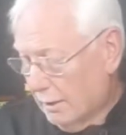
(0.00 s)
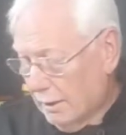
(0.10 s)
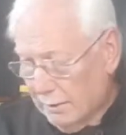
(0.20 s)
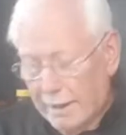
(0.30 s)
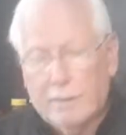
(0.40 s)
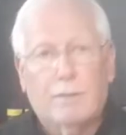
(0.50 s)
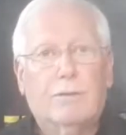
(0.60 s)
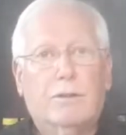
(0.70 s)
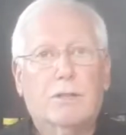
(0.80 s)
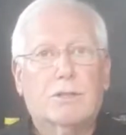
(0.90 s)
a lot of
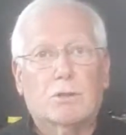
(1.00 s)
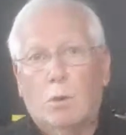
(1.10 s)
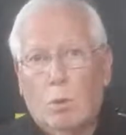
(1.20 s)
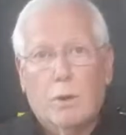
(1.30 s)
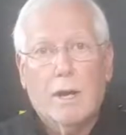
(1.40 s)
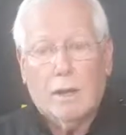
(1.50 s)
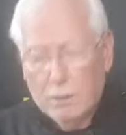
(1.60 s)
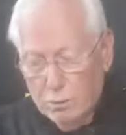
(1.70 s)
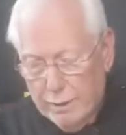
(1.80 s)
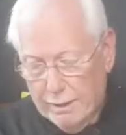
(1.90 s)
different dishes. But we're not going
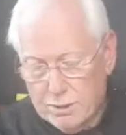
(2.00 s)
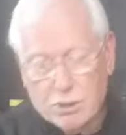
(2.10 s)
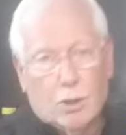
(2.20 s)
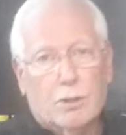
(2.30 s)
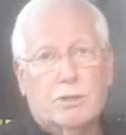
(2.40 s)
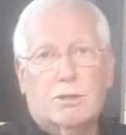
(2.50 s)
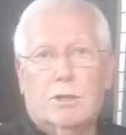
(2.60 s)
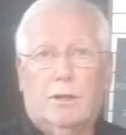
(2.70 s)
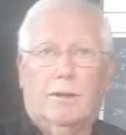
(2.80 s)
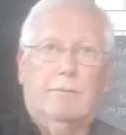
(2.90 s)
to do any of the starches
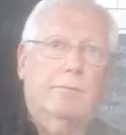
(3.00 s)
tonight.